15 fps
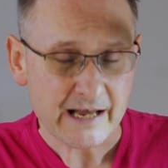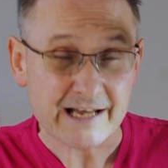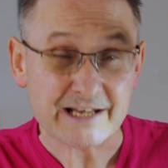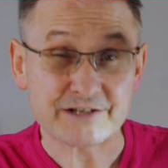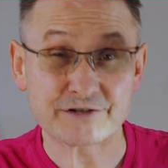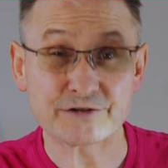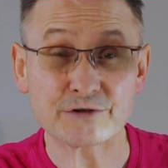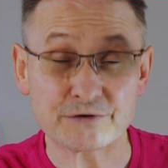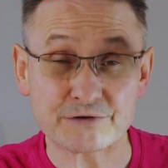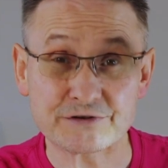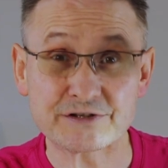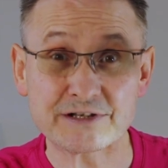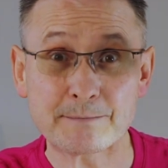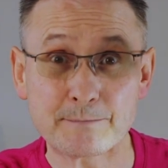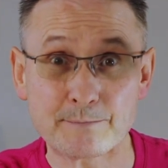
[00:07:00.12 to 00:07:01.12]
It's
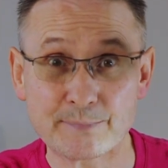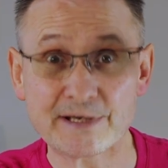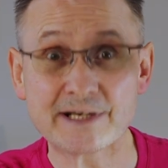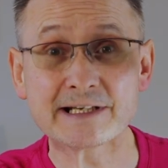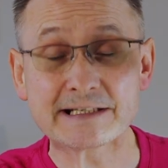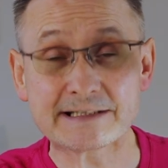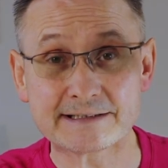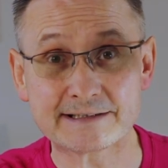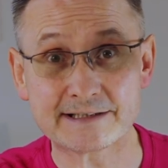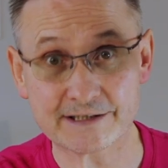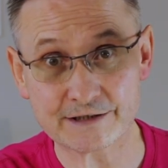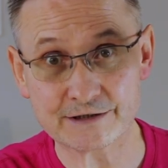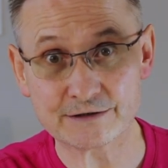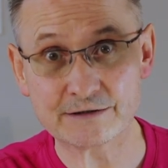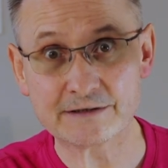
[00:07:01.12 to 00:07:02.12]
such a big
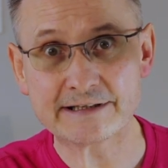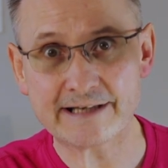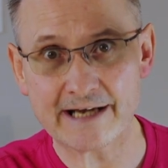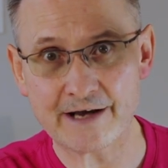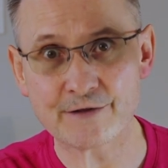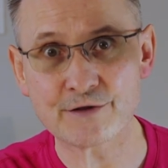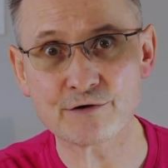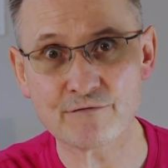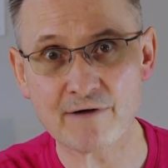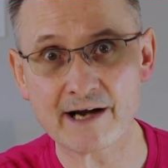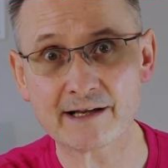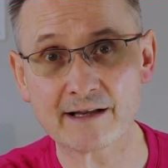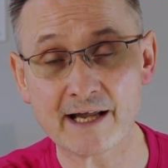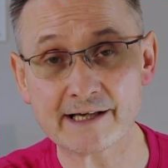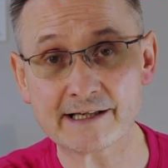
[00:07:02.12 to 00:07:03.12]
deal getting the
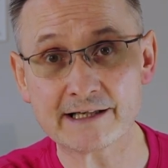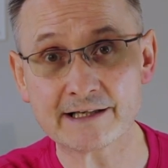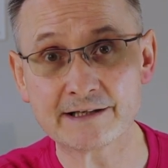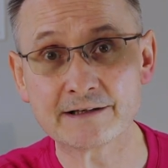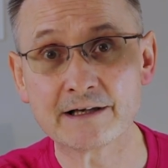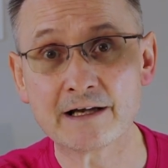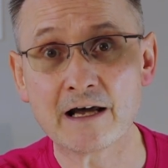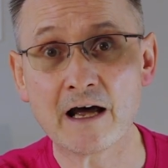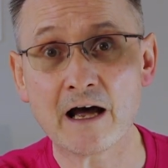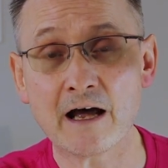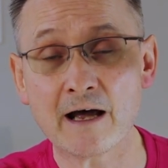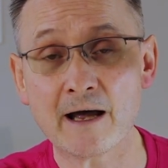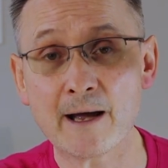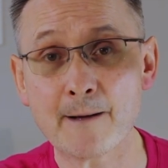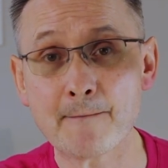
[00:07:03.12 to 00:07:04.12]
right light in
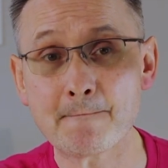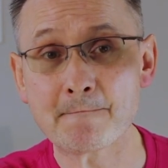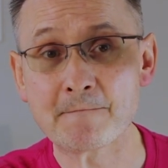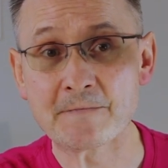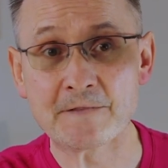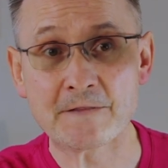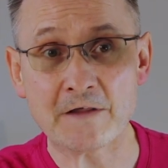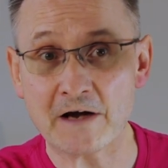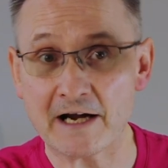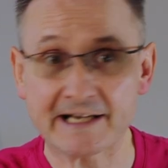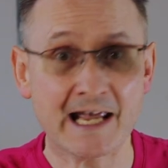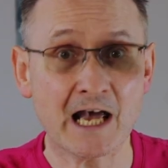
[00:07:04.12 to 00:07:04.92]
um, that I